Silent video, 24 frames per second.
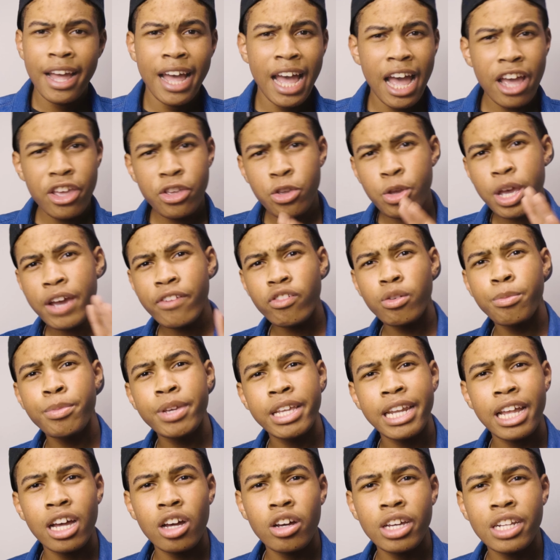Have you ever
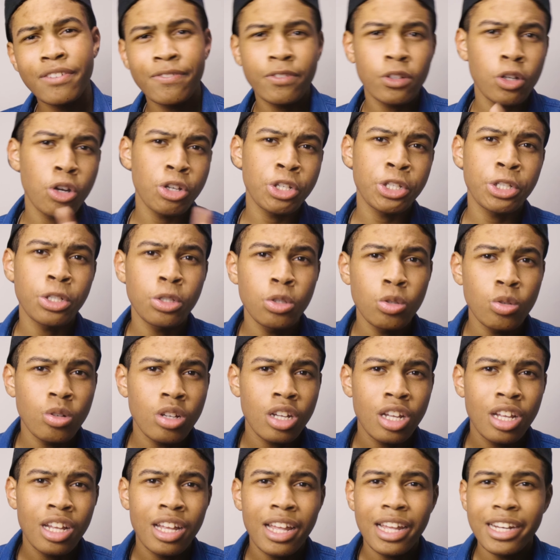been out in a photo
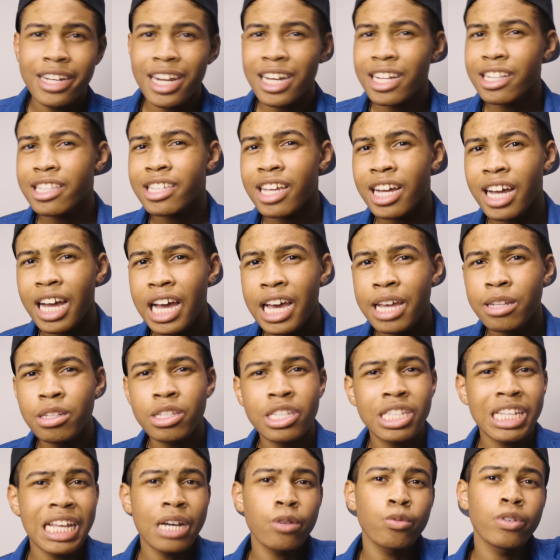shoot, nighttime,
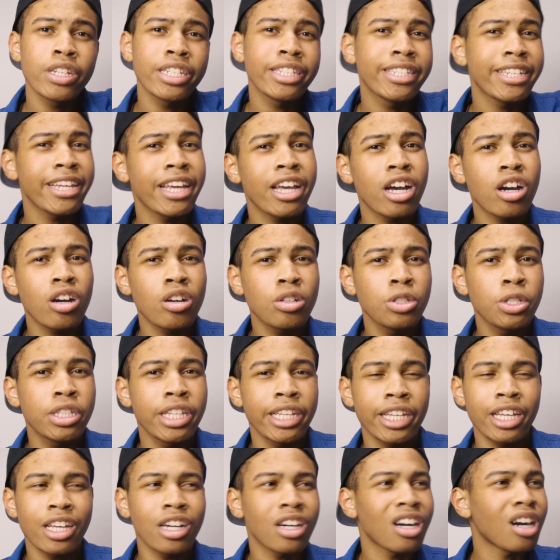the sun went down, you
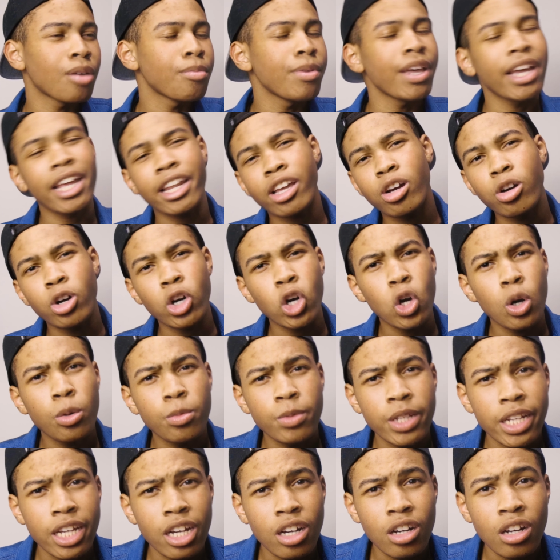thinking, oh man, I gotta go
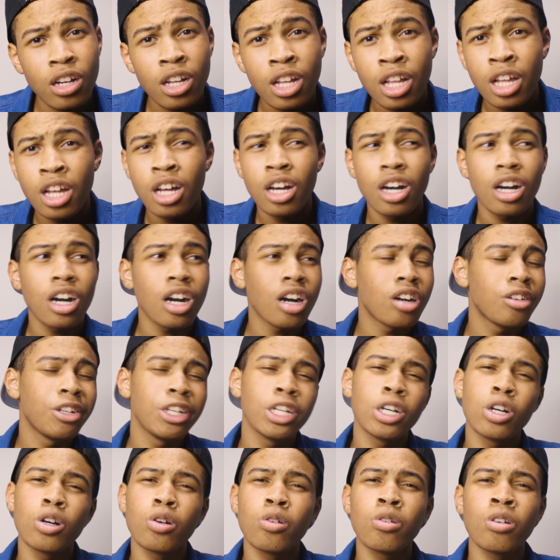home now. Oh
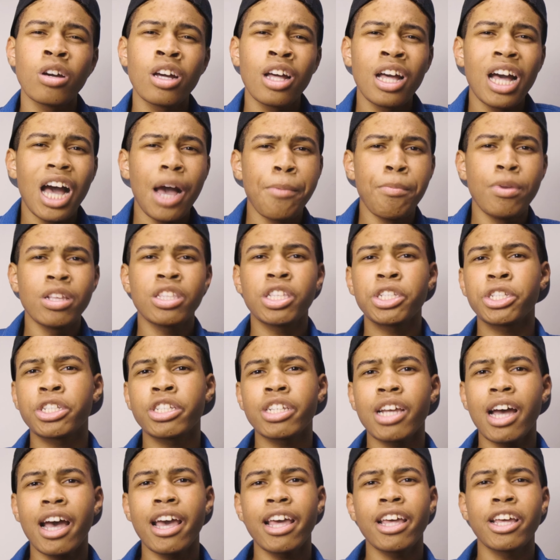no, I missed the
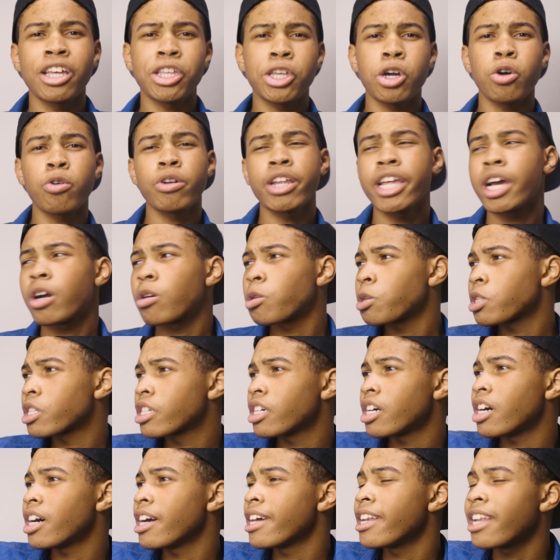shot, golden hour's
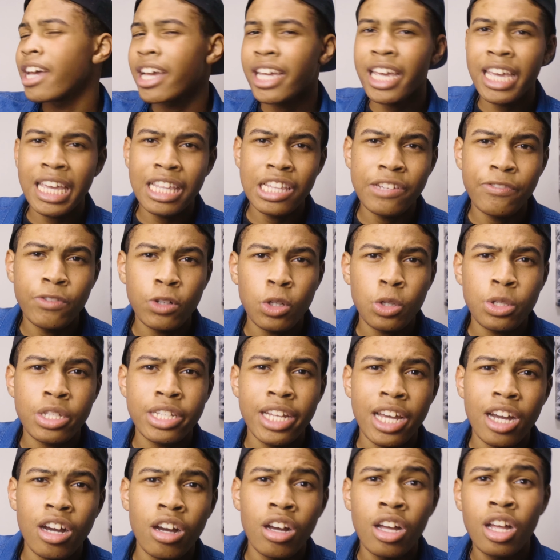gone, I can't get the photos
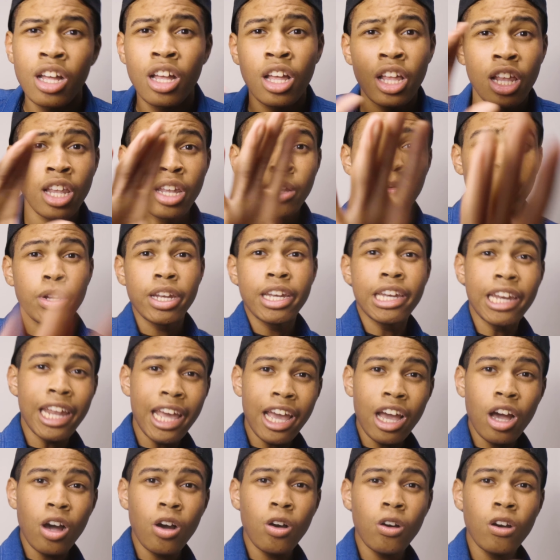now. But
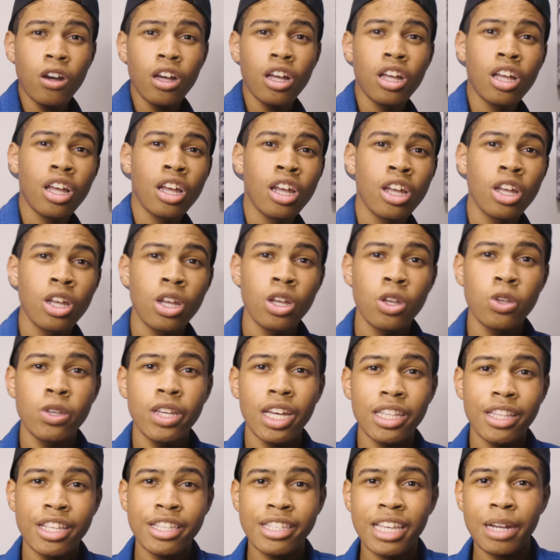now,
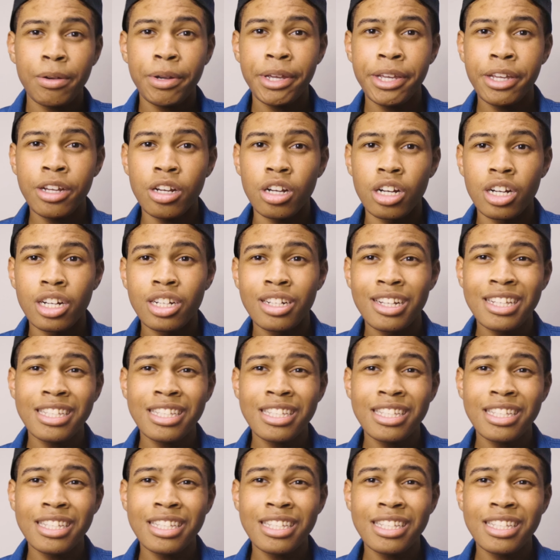you got this guy right here.